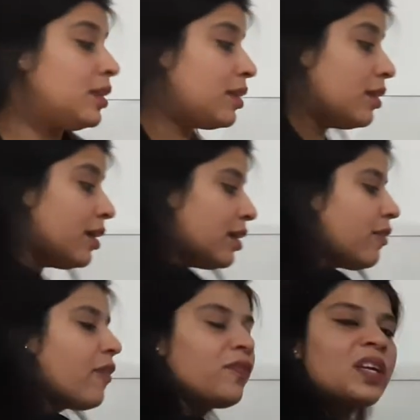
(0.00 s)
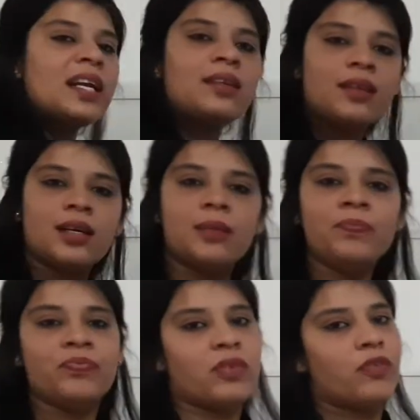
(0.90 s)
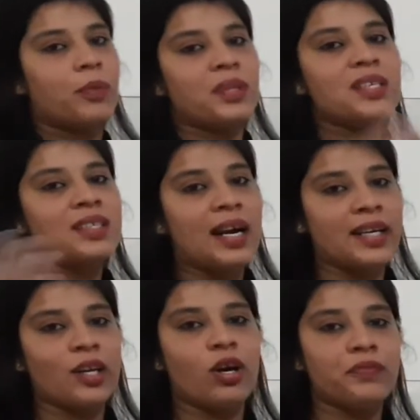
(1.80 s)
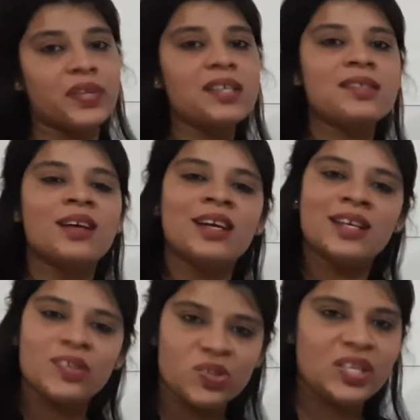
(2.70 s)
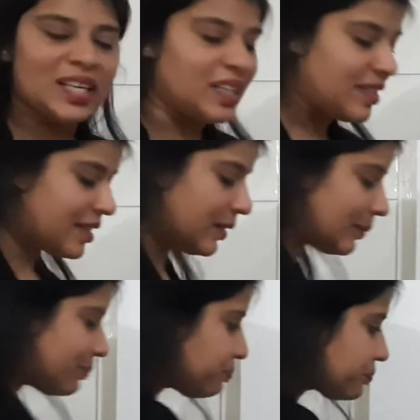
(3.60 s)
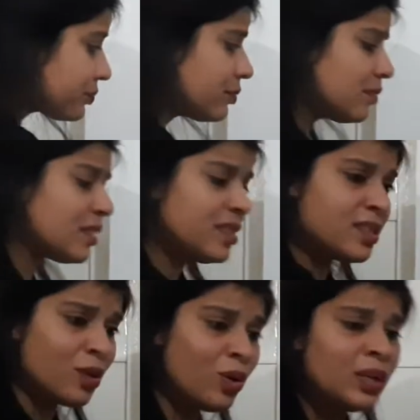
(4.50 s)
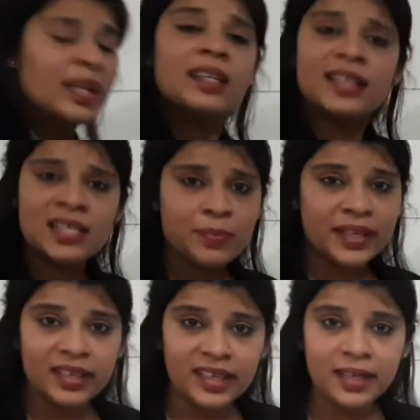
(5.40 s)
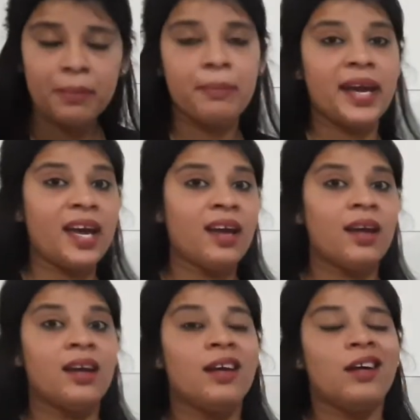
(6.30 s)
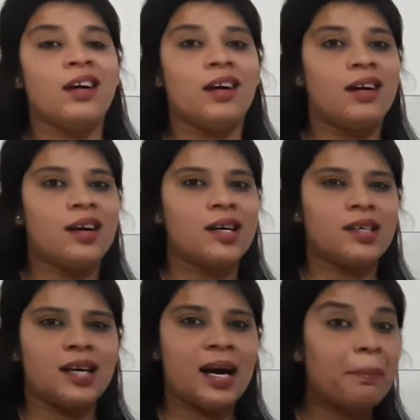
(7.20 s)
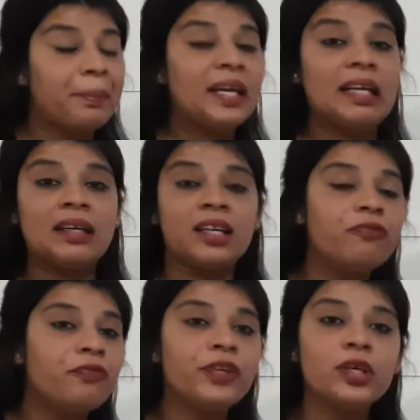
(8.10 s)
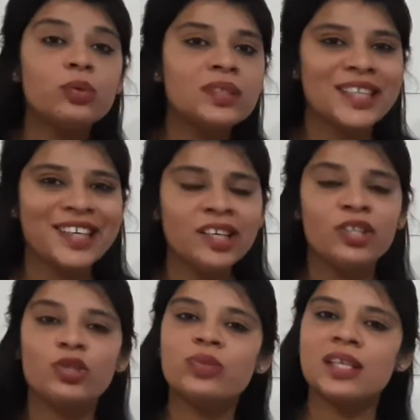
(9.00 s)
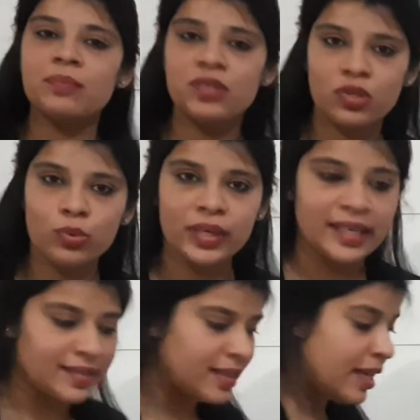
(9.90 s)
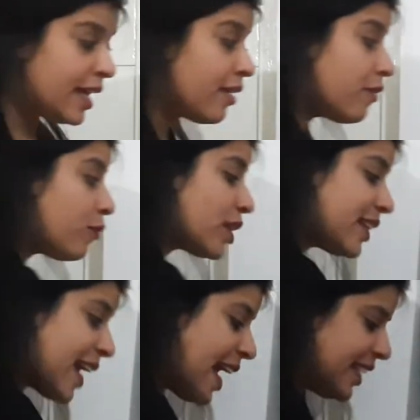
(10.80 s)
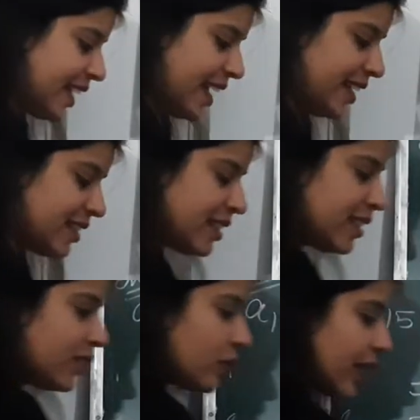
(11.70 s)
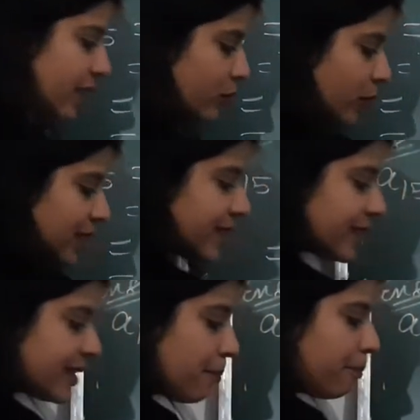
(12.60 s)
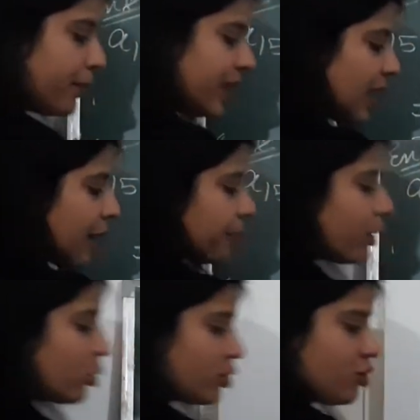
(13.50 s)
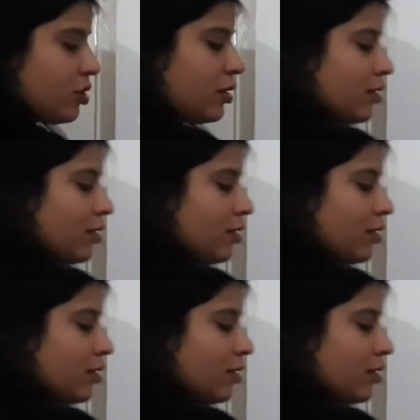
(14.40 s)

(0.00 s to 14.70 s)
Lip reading: 15th term from the starting of this series. So this method may appeal confusing to some students. For that case, there is one simple approach